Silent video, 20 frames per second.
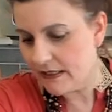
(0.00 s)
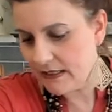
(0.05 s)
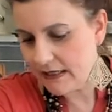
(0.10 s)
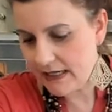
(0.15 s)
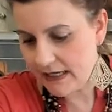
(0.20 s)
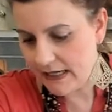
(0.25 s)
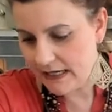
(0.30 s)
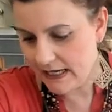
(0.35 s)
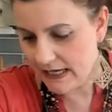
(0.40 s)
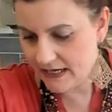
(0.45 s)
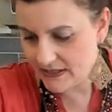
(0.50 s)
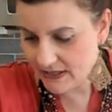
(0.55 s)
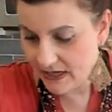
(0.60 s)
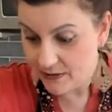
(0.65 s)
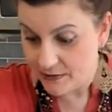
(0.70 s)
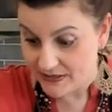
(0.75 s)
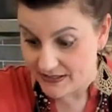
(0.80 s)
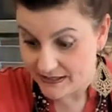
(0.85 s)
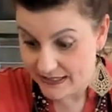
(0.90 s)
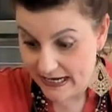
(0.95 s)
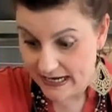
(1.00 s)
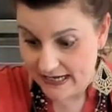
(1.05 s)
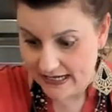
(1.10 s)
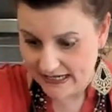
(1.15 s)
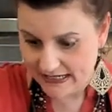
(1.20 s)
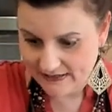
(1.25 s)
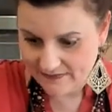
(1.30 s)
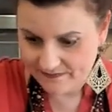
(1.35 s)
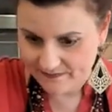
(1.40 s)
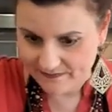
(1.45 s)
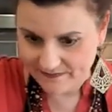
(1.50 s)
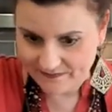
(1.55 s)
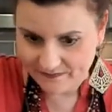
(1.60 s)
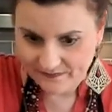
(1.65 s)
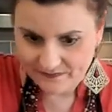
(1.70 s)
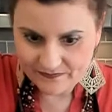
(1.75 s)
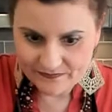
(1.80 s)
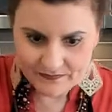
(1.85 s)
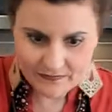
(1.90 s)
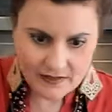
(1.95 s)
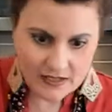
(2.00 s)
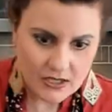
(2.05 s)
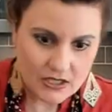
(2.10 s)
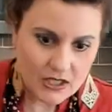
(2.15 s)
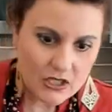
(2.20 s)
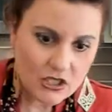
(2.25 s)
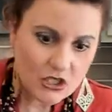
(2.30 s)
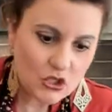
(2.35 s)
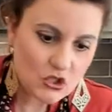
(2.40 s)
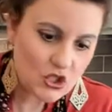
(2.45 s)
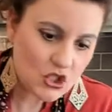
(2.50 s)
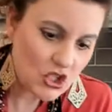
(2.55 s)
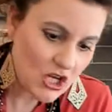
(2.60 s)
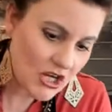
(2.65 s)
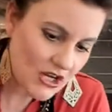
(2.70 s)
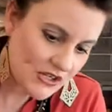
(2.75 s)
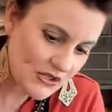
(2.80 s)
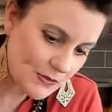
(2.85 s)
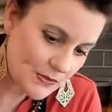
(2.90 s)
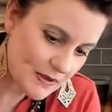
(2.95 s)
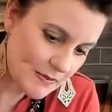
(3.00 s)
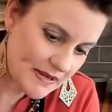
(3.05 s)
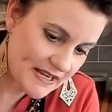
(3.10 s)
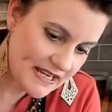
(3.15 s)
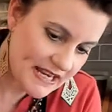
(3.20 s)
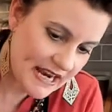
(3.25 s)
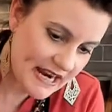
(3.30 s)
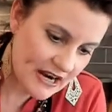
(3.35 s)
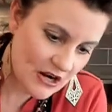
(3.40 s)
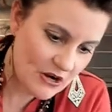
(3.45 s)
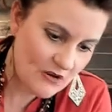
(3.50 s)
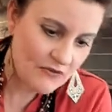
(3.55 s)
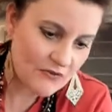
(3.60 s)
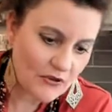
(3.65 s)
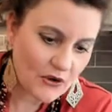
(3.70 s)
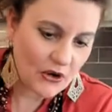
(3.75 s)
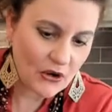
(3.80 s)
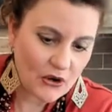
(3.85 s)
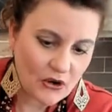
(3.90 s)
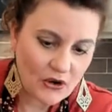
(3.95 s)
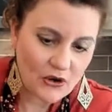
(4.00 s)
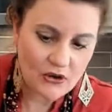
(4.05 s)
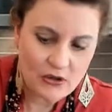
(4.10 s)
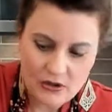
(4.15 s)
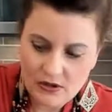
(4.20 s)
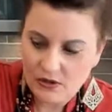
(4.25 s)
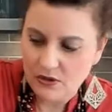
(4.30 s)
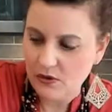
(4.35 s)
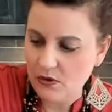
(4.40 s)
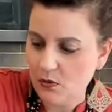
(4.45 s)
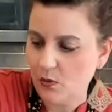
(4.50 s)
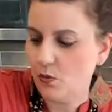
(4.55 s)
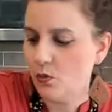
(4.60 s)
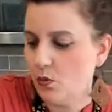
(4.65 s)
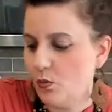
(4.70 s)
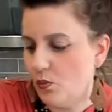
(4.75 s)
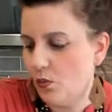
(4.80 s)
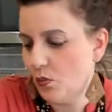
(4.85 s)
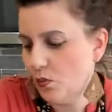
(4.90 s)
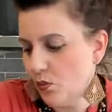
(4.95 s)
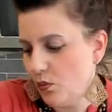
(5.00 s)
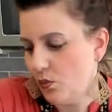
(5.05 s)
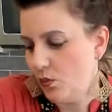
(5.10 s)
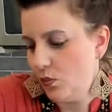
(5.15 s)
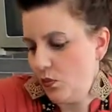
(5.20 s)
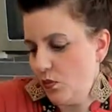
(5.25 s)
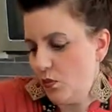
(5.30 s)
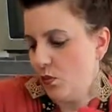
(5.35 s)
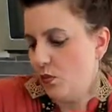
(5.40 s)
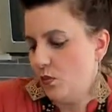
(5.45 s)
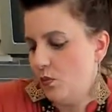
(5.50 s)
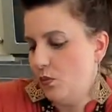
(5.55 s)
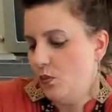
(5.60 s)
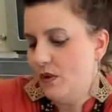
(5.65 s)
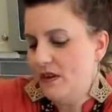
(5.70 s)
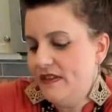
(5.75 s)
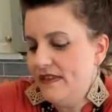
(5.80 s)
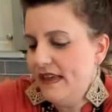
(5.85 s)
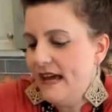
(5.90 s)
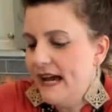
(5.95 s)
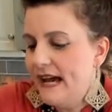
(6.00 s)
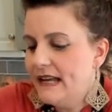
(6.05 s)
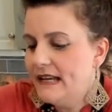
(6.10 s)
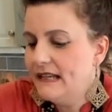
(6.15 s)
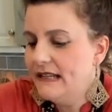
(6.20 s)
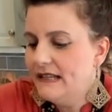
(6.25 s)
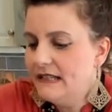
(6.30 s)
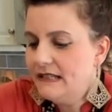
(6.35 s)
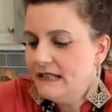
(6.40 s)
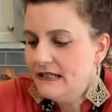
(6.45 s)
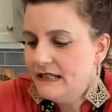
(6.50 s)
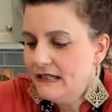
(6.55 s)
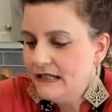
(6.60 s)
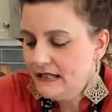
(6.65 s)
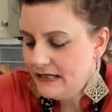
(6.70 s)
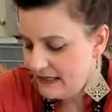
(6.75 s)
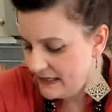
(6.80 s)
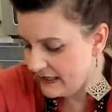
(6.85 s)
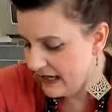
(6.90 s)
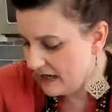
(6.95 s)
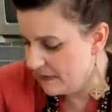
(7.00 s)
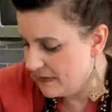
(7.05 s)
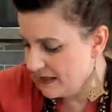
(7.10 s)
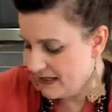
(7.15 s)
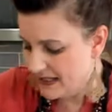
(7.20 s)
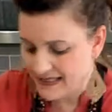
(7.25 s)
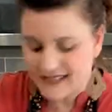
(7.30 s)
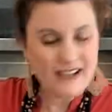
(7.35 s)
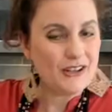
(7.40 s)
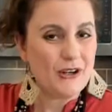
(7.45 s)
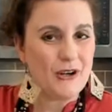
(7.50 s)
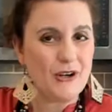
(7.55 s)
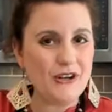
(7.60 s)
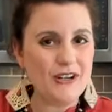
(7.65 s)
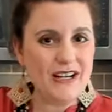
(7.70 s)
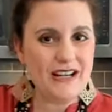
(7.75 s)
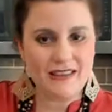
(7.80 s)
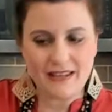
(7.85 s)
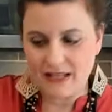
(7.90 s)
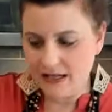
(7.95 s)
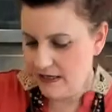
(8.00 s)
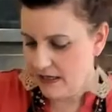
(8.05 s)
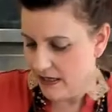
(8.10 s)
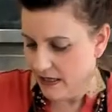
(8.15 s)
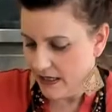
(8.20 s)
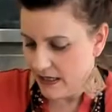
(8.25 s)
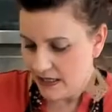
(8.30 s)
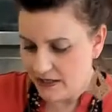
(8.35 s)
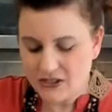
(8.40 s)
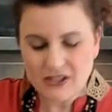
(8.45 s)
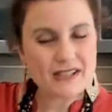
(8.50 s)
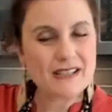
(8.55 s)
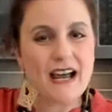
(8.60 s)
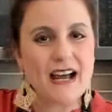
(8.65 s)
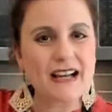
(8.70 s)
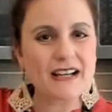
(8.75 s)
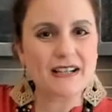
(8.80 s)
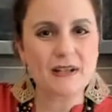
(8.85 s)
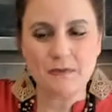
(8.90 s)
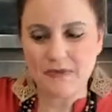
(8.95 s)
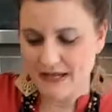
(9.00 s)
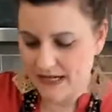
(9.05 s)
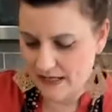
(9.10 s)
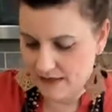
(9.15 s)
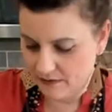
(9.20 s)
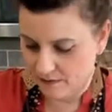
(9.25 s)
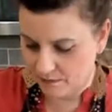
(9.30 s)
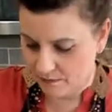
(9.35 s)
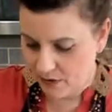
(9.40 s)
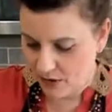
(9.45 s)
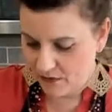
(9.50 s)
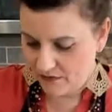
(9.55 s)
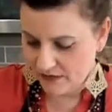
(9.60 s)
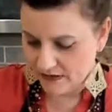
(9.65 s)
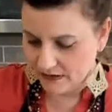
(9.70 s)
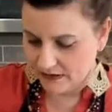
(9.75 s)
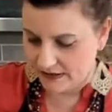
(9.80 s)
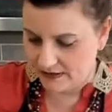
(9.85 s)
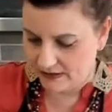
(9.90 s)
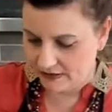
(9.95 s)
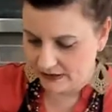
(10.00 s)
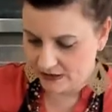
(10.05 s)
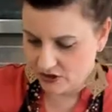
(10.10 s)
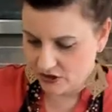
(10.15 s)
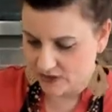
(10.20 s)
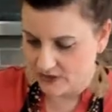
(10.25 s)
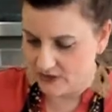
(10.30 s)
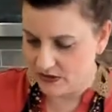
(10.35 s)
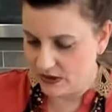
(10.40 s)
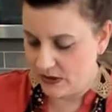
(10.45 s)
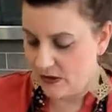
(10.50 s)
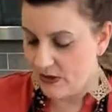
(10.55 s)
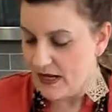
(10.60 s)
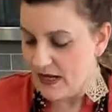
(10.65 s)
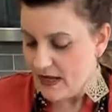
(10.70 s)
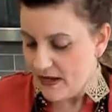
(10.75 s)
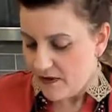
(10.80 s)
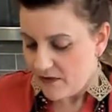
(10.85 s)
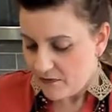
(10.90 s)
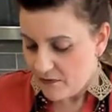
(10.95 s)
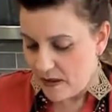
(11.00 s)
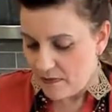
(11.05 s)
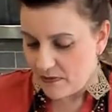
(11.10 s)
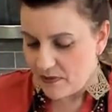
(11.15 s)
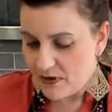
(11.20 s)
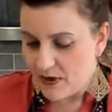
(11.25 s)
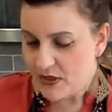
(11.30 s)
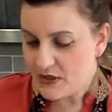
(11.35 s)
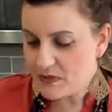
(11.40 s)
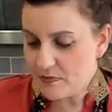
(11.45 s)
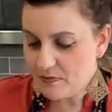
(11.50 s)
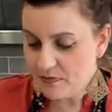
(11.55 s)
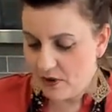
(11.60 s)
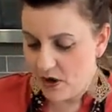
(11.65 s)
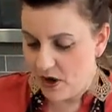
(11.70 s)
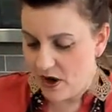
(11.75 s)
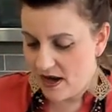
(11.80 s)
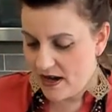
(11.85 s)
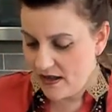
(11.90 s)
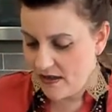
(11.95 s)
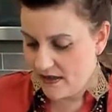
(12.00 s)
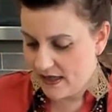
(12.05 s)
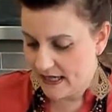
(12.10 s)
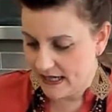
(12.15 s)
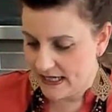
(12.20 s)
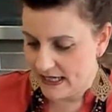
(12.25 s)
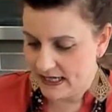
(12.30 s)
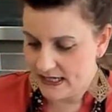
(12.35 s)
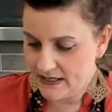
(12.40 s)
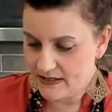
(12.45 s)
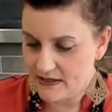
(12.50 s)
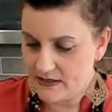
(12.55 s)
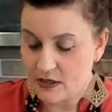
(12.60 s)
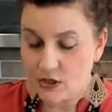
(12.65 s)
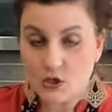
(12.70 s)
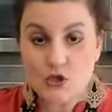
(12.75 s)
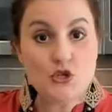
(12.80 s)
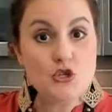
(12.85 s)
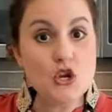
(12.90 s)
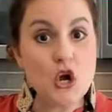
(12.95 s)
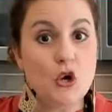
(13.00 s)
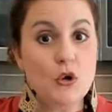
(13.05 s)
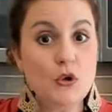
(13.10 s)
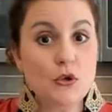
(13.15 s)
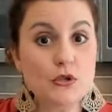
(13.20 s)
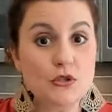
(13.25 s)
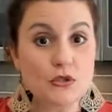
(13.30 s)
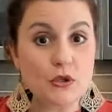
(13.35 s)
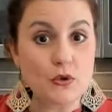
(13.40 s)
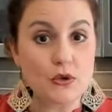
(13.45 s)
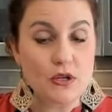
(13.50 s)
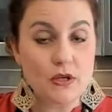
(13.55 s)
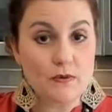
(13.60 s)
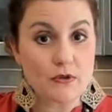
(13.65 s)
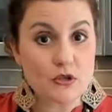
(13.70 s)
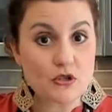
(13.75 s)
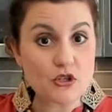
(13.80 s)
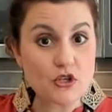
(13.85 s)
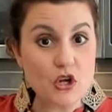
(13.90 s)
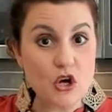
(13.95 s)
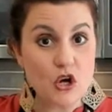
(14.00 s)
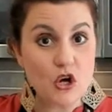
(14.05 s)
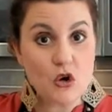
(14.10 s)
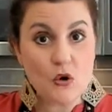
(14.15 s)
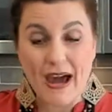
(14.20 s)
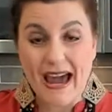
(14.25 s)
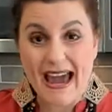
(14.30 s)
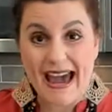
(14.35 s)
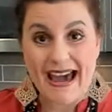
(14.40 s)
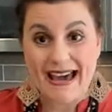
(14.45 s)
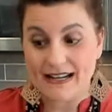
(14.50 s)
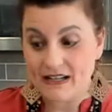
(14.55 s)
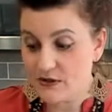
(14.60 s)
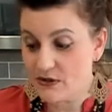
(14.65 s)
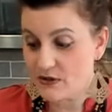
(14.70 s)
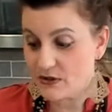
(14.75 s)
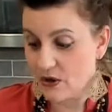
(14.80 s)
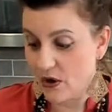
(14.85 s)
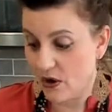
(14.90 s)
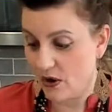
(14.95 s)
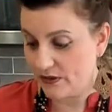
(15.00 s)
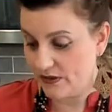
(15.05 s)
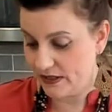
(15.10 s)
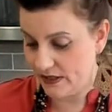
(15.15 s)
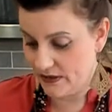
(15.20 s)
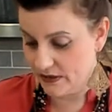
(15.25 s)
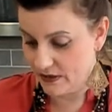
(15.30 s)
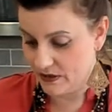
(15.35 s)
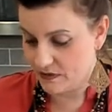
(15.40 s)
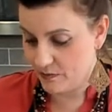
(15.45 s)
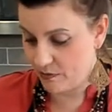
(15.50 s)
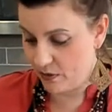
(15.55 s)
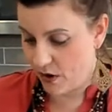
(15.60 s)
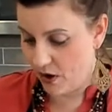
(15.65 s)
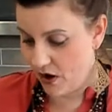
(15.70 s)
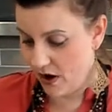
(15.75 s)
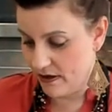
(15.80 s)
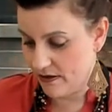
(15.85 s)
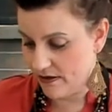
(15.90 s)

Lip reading: As I was saying, you just want to be careful with that sediment. It's not going to hurt anything. It's just not going to be perfectly delicious. So remember, this broth is no sodium. There's no added salt in this broth.